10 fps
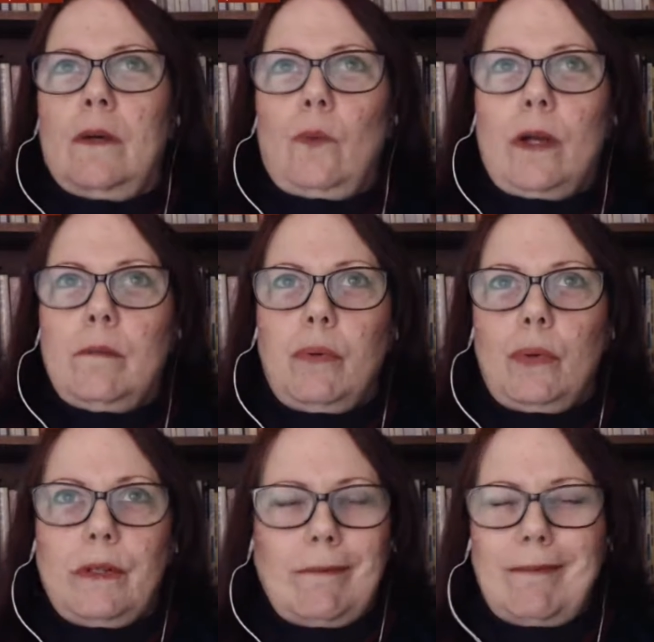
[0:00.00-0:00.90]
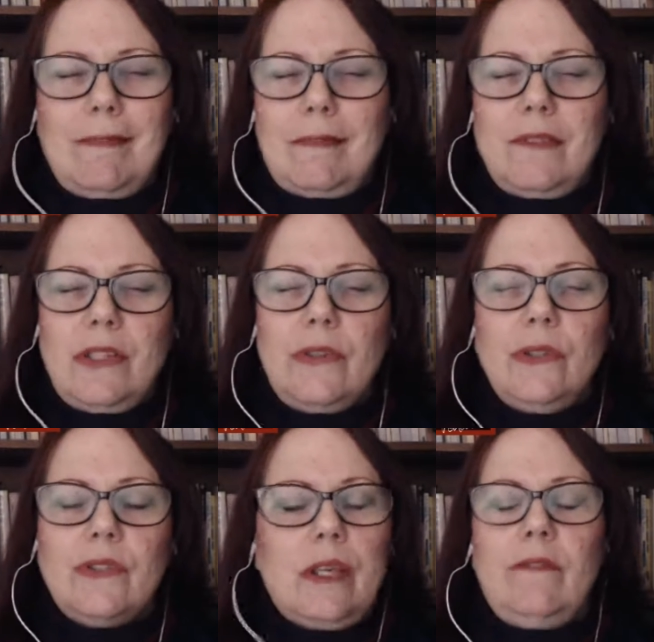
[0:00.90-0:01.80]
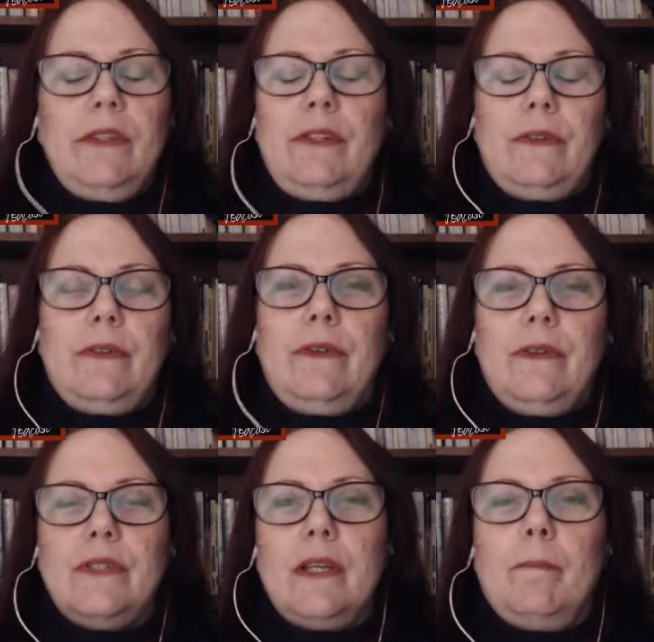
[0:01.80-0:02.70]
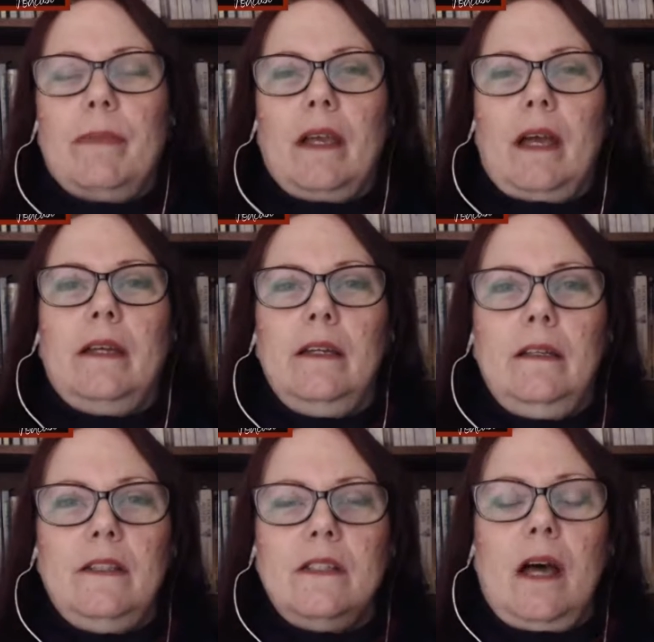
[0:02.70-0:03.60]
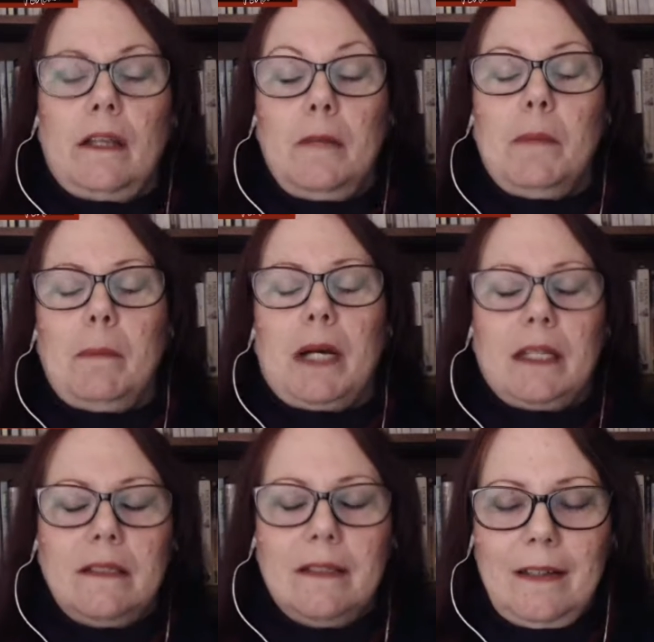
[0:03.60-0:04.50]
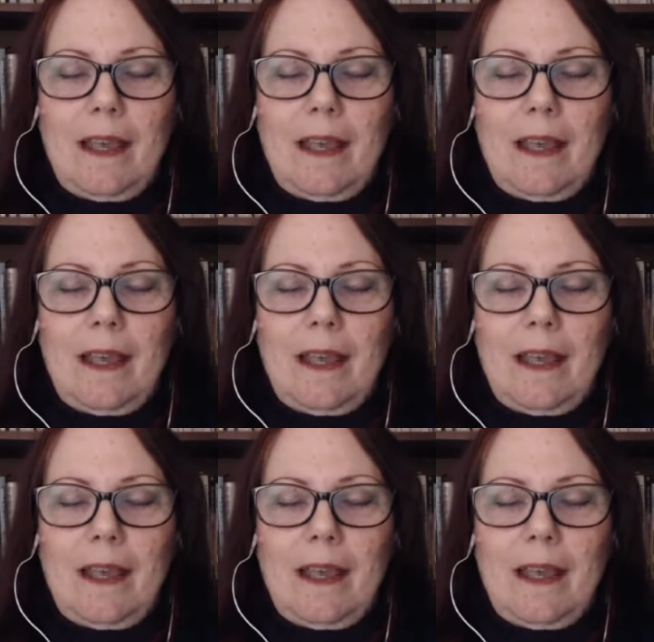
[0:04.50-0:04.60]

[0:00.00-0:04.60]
1.07 or something. It's not in my mind.